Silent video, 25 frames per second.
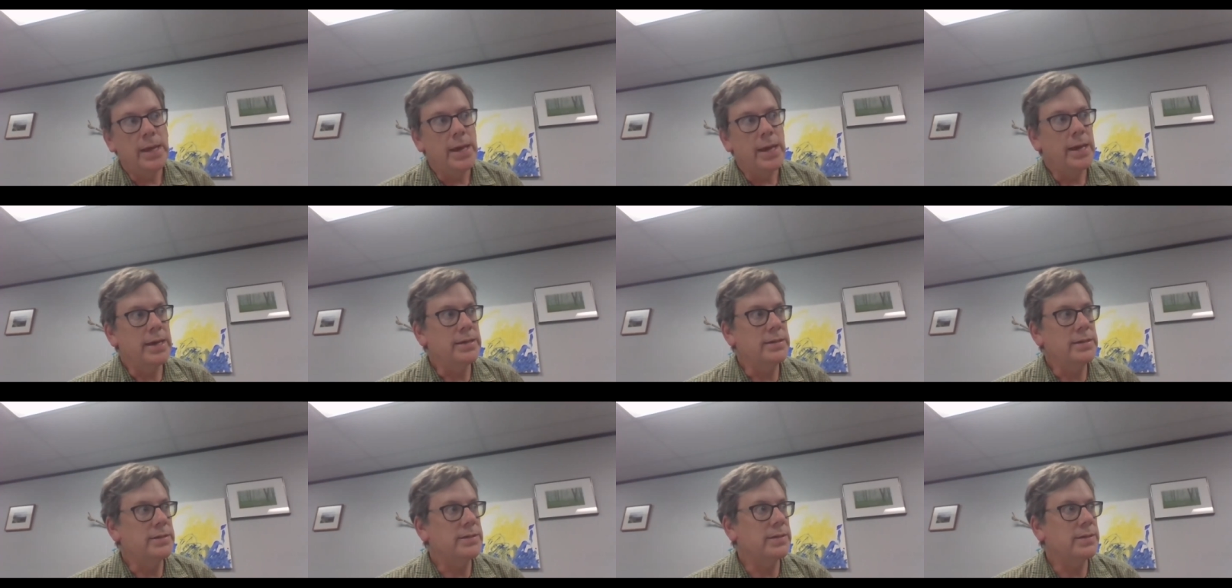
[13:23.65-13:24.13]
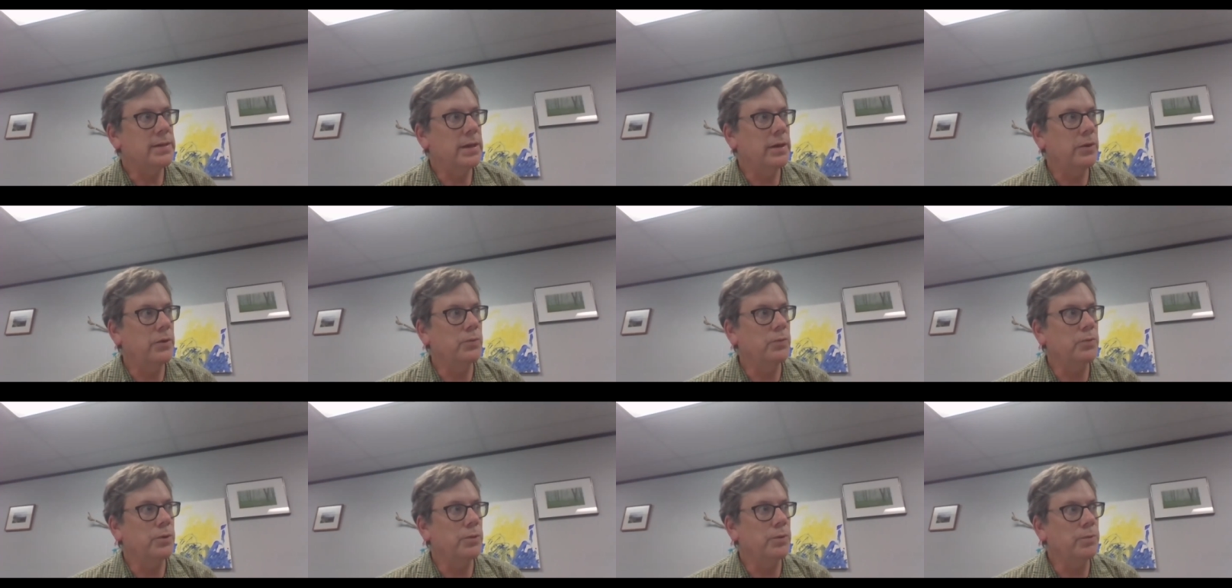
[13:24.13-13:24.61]
and
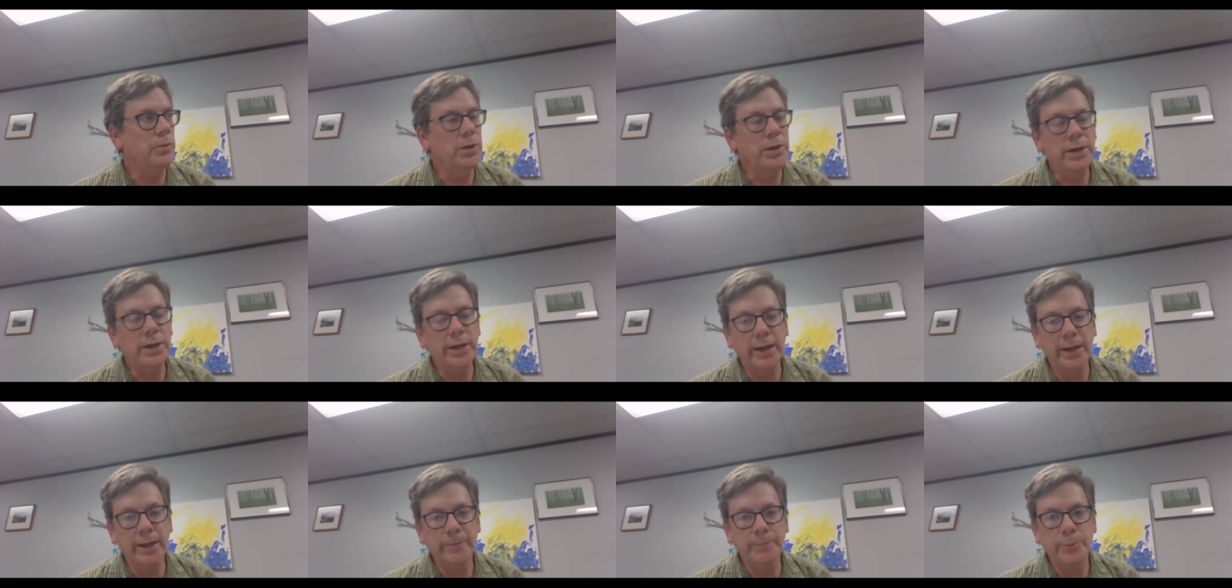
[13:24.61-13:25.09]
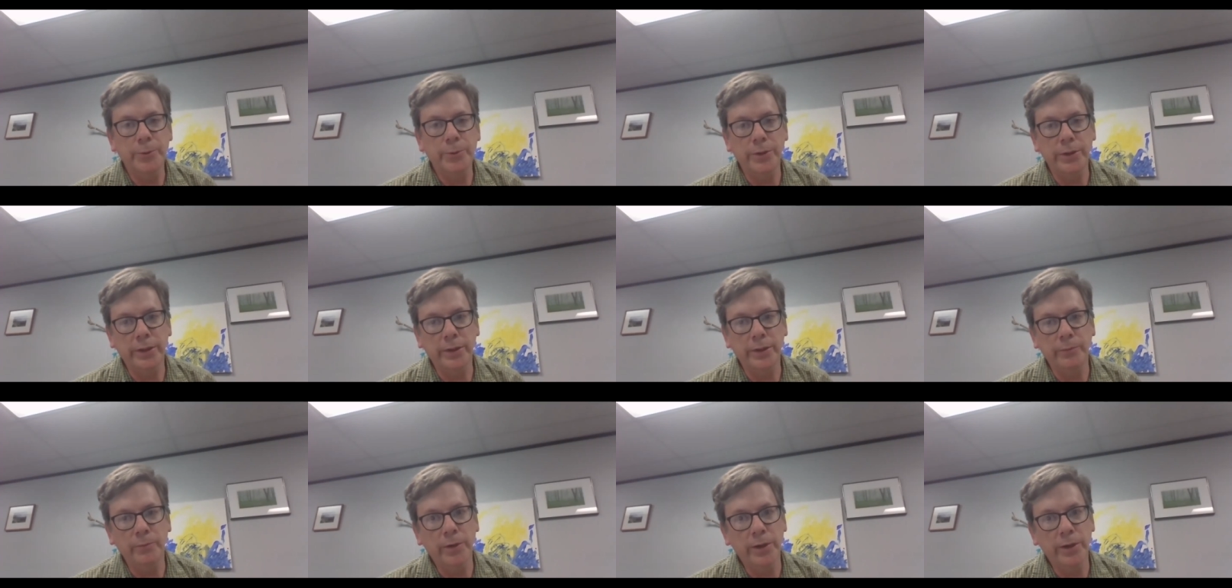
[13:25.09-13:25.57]
so we're working on
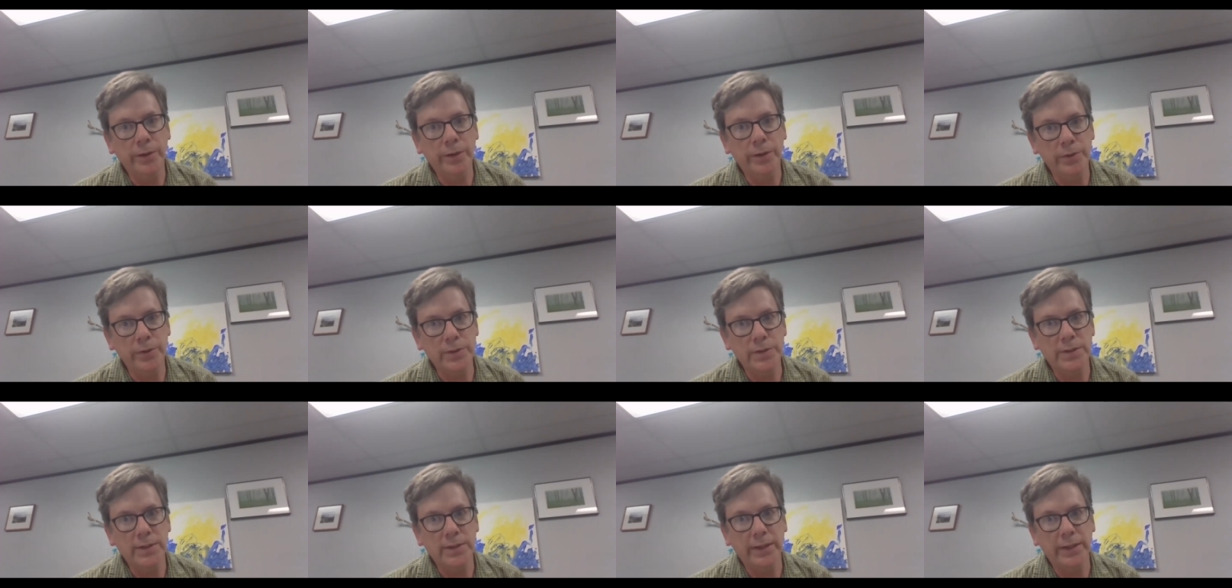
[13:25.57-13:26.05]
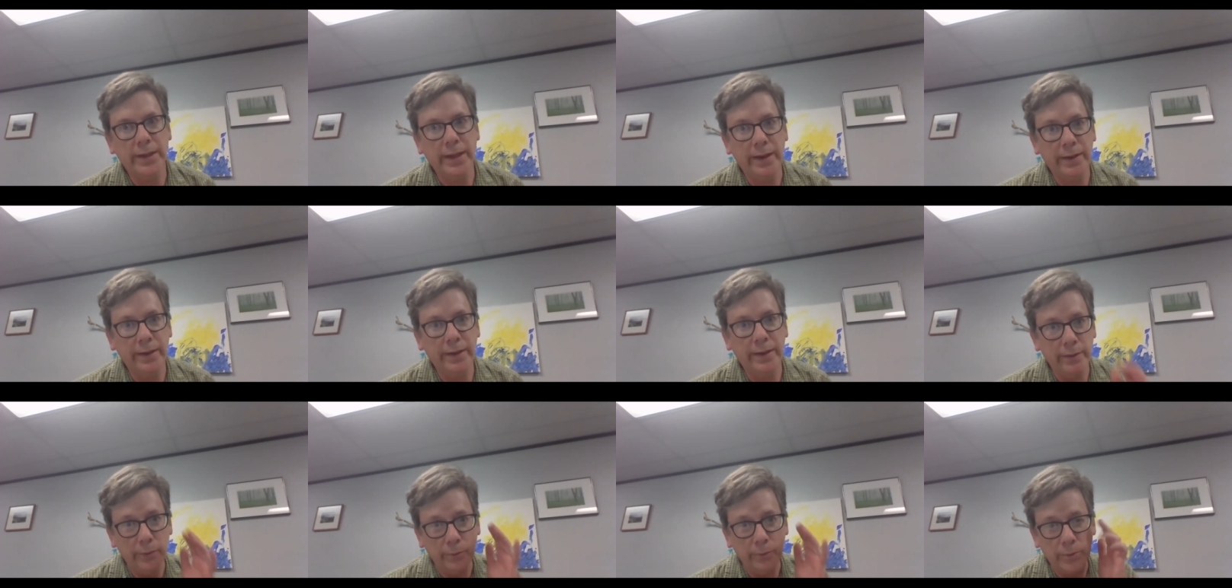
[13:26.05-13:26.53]
putting one of those
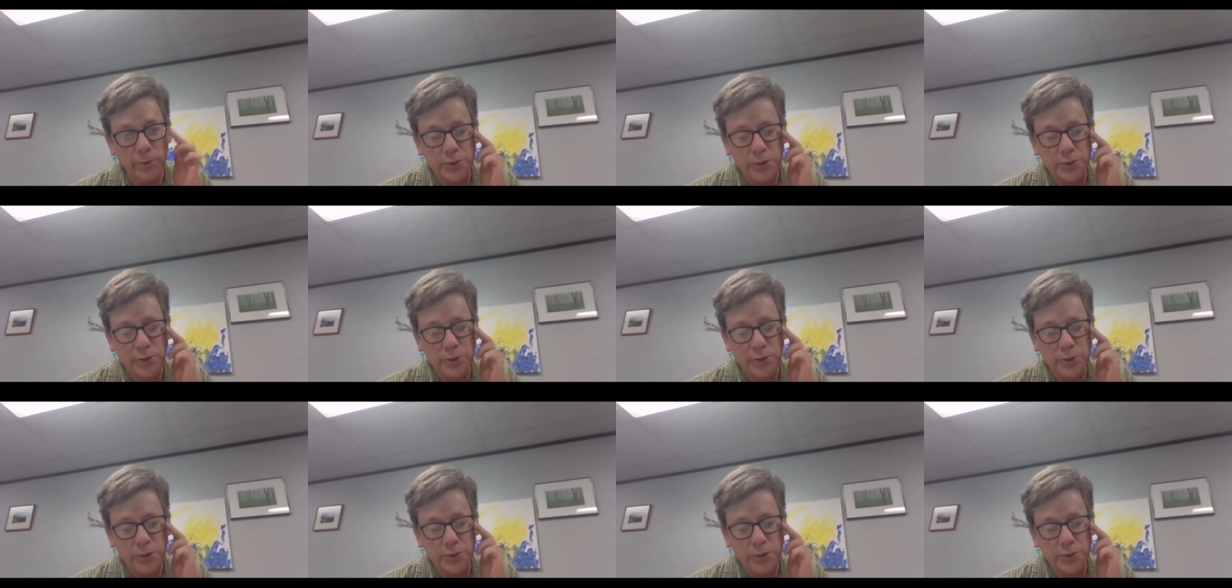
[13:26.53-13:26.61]
together.